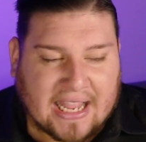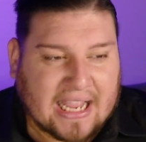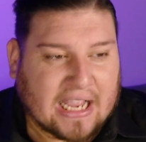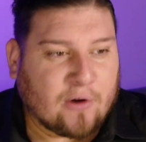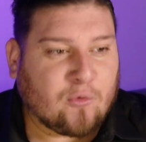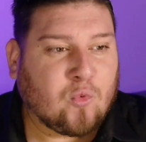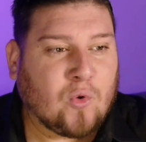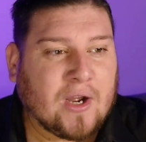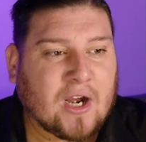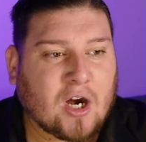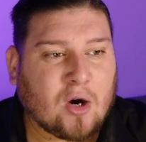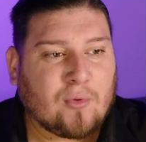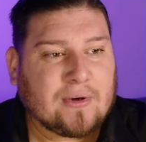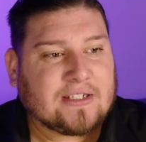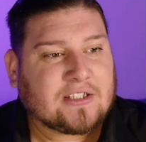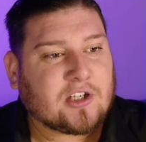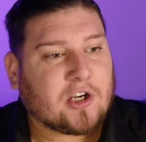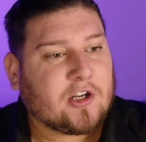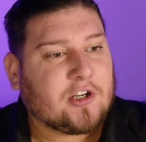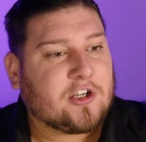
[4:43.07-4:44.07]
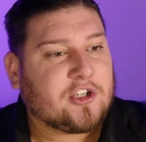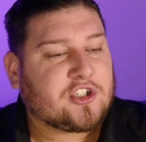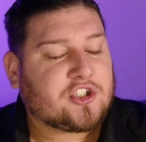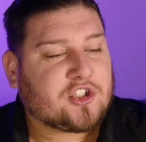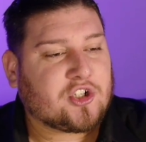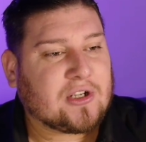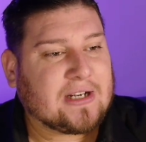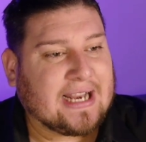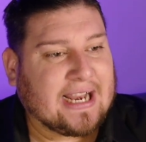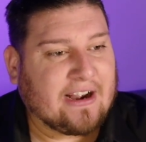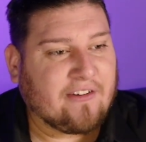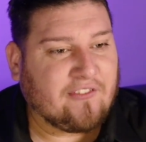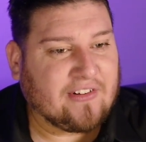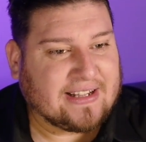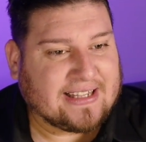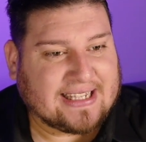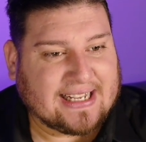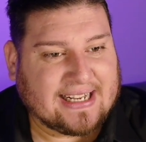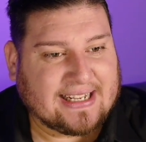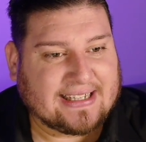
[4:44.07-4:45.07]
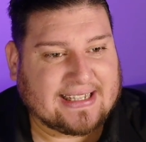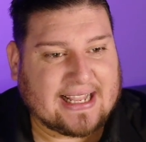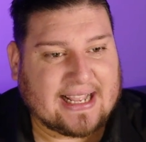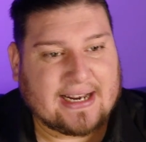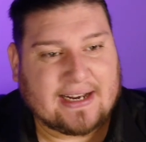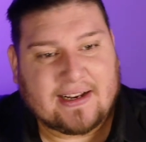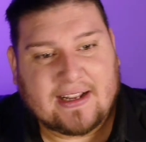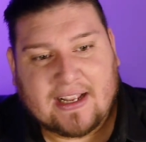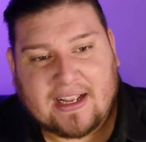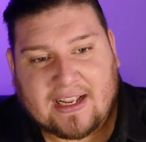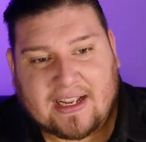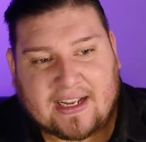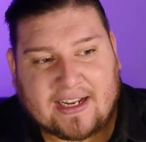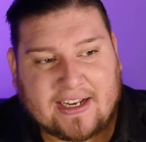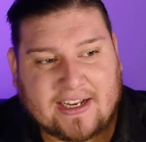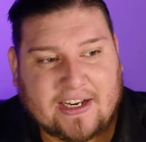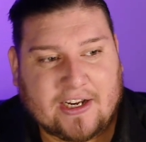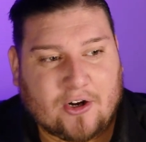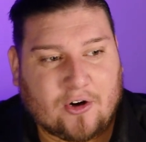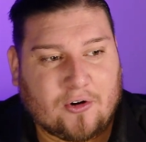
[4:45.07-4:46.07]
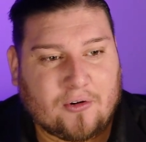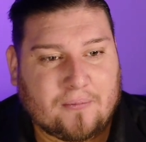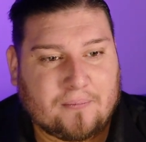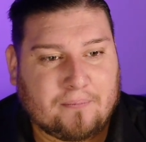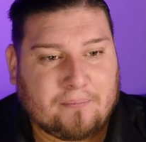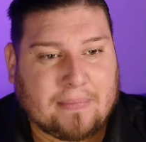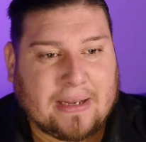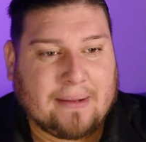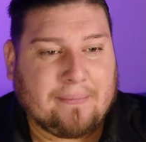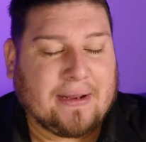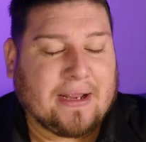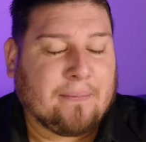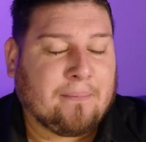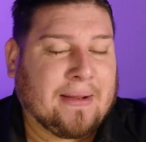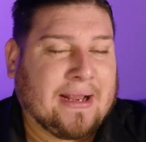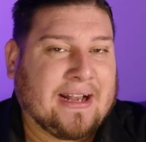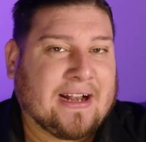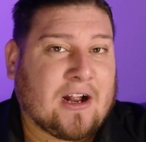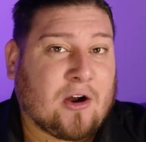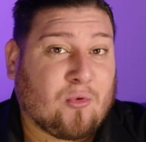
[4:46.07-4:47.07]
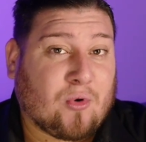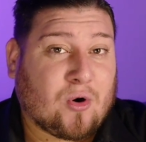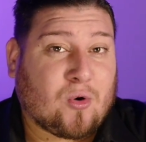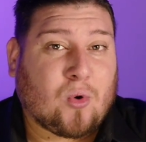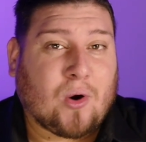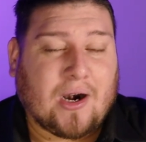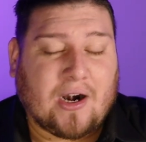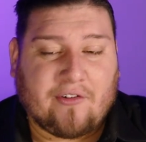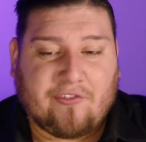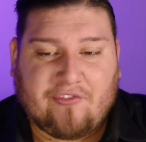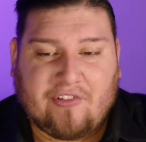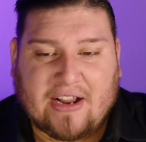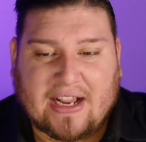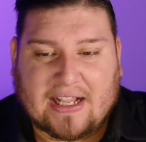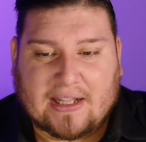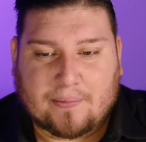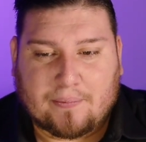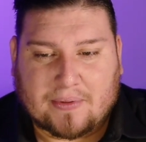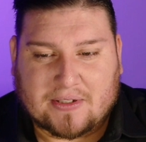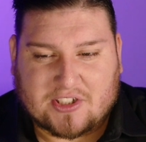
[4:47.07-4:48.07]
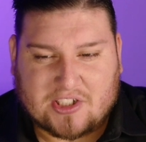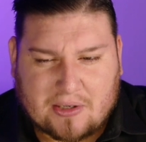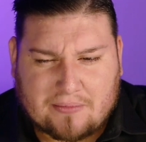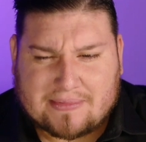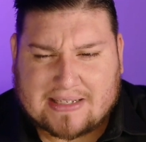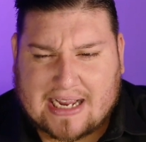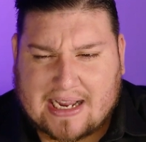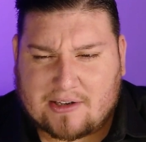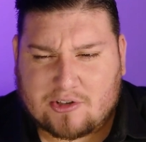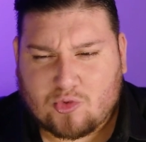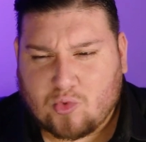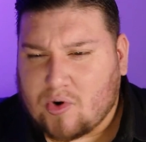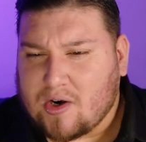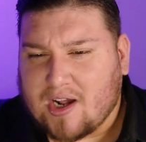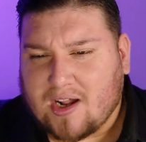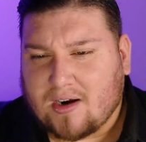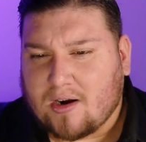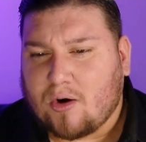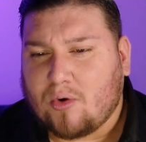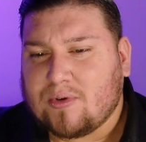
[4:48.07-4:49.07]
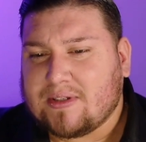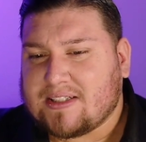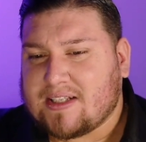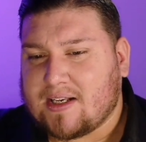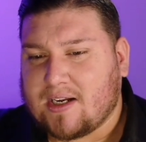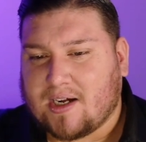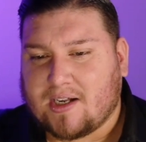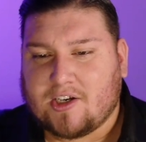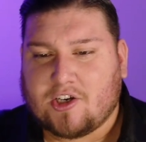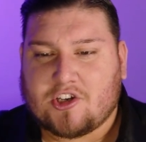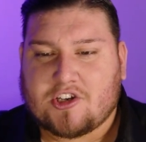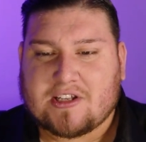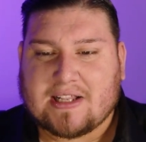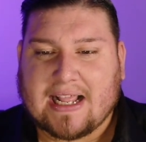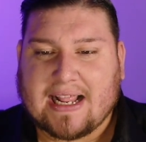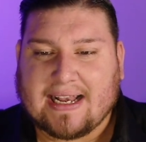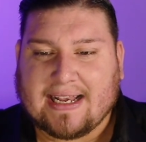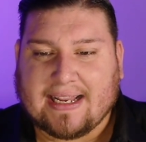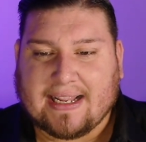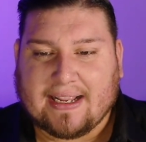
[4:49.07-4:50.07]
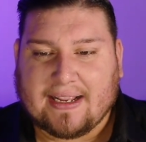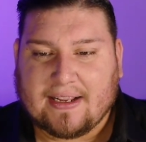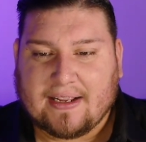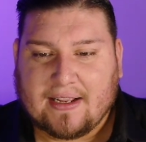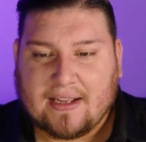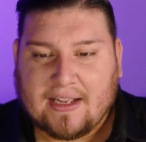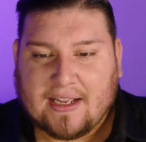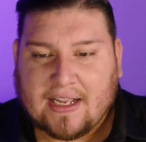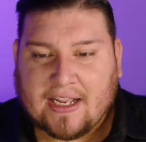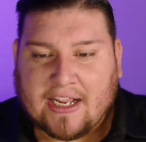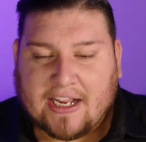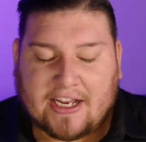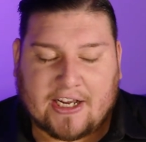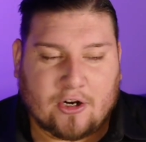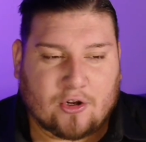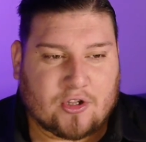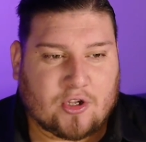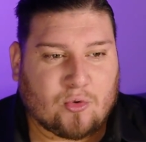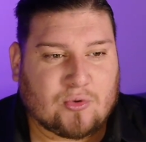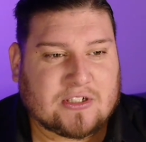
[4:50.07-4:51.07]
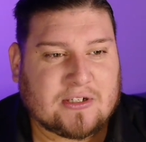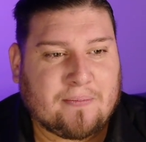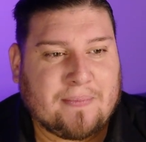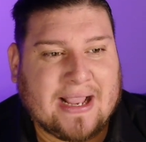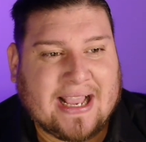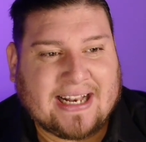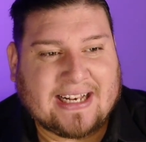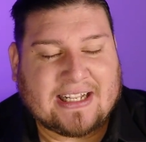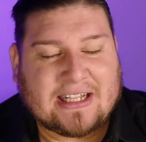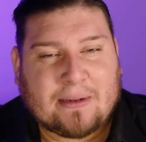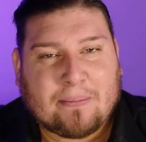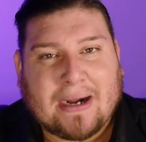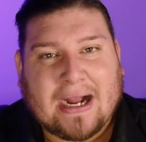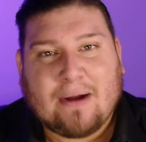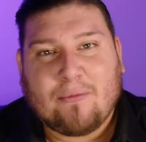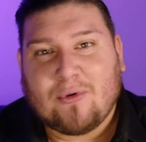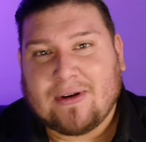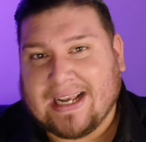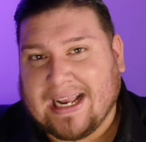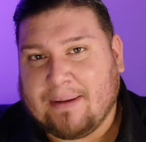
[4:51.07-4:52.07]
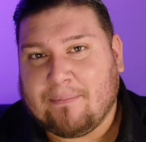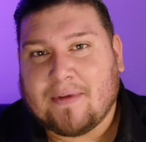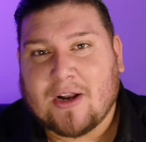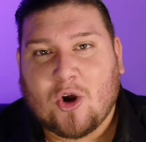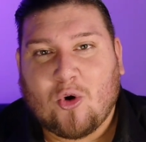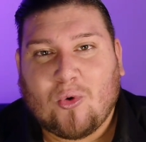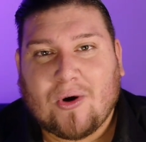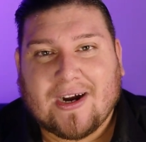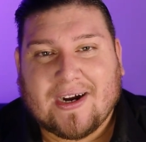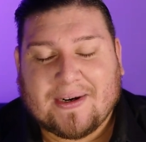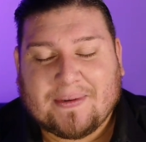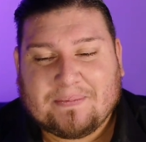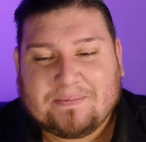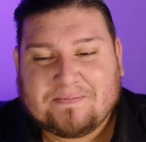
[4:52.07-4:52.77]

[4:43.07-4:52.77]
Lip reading: If we always understood everything, then, you know, maybe it may not require faith, but sometimes we're not always going to understand it. You know, there was a man in the Bible named Noah.